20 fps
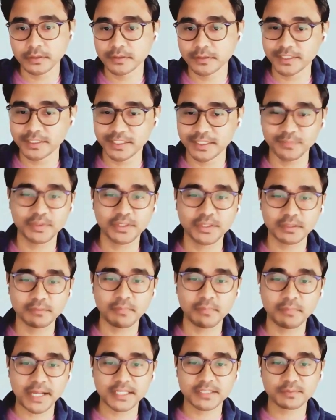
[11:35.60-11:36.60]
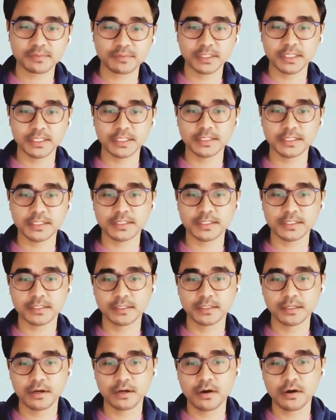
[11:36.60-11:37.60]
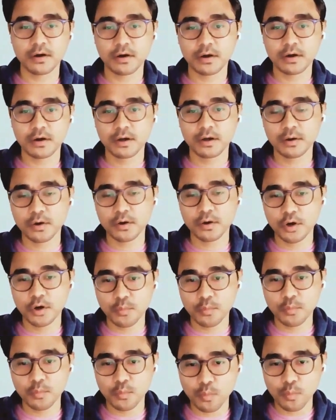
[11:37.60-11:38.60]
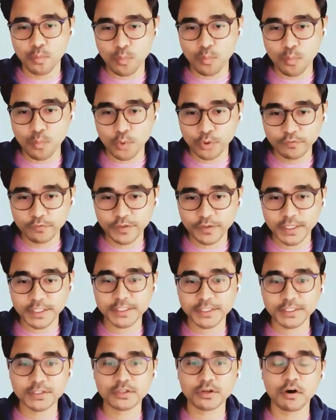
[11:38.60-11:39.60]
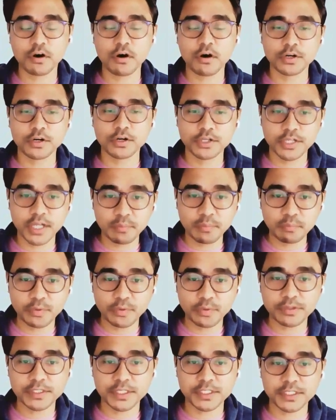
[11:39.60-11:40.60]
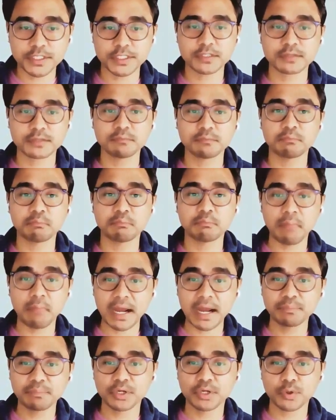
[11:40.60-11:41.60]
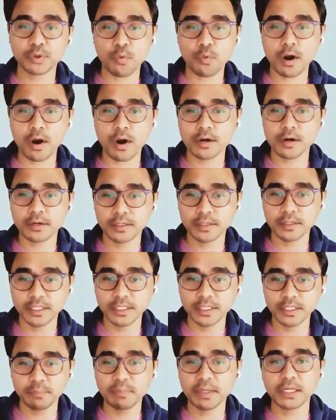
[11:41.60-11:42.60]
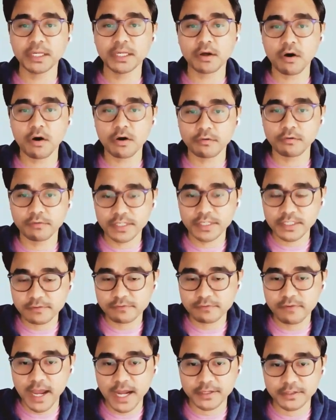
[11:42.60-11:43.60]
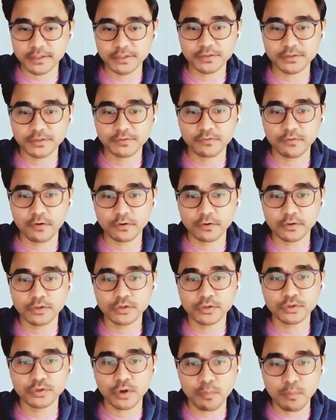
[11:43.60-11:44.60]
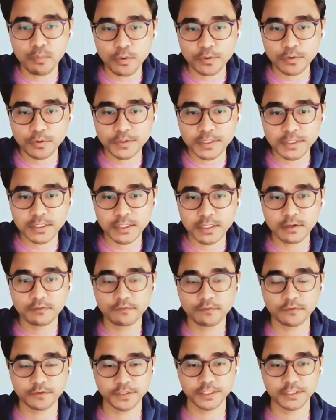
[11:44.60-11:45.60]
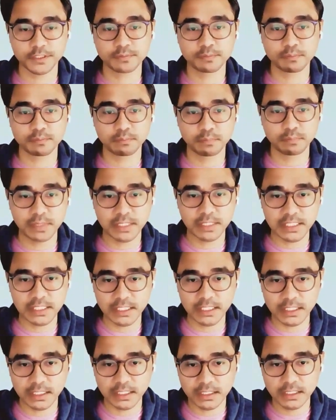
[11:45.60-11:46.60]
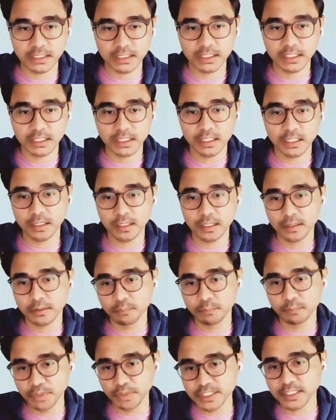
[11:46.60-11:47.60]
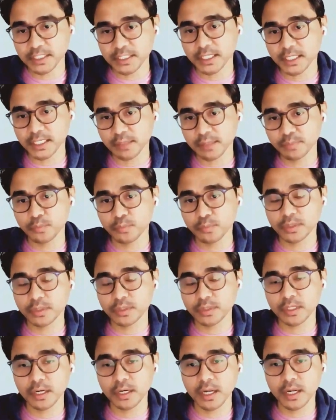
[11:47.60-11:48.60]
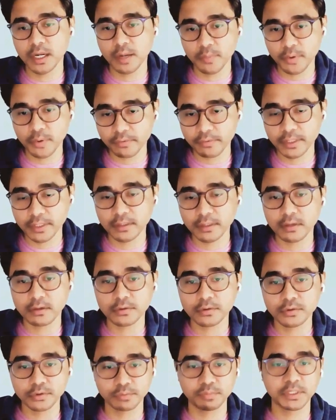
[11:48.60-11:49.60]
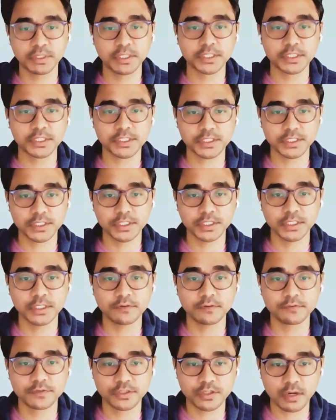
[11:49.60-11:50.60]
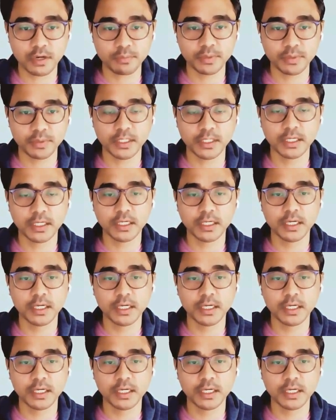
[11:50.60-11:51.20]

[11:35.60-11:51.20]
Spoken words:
The typical management is modifications or temporary cessation might be required depending on risk factors for thrombosis versus bleeding. Bridging therapy with heparin could be necessary if stopping